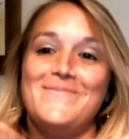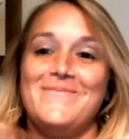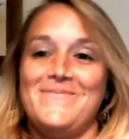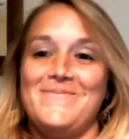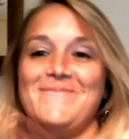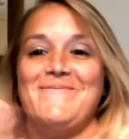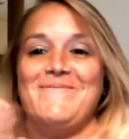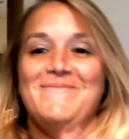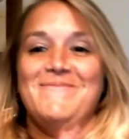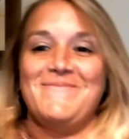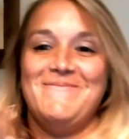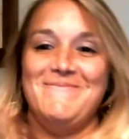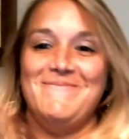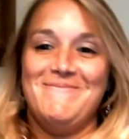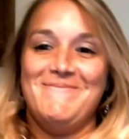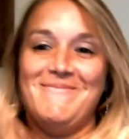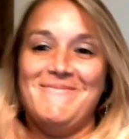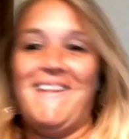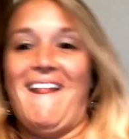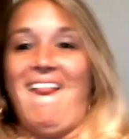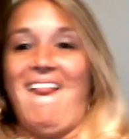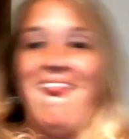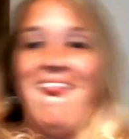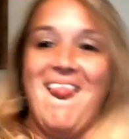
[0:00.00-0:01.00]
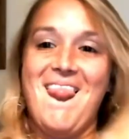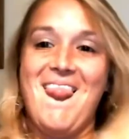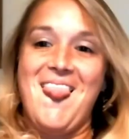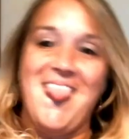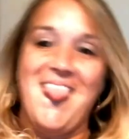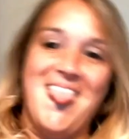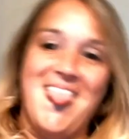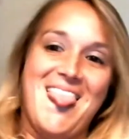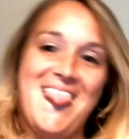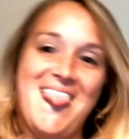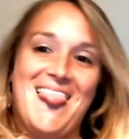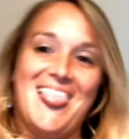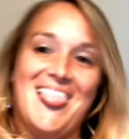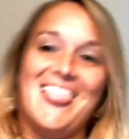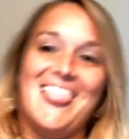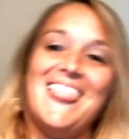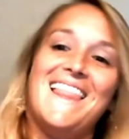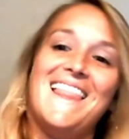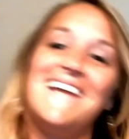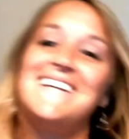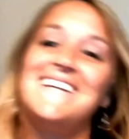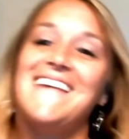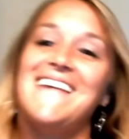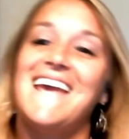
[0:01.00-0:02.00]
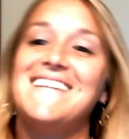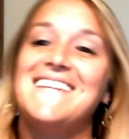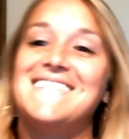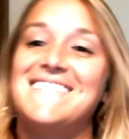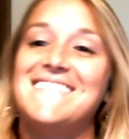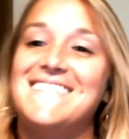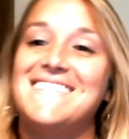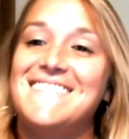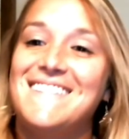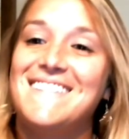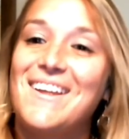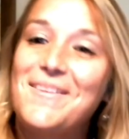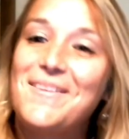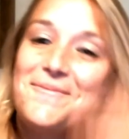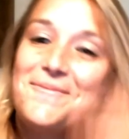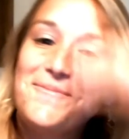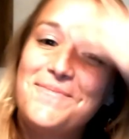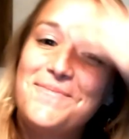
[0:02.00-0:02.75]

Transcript: Nice. I take care of mine, she takes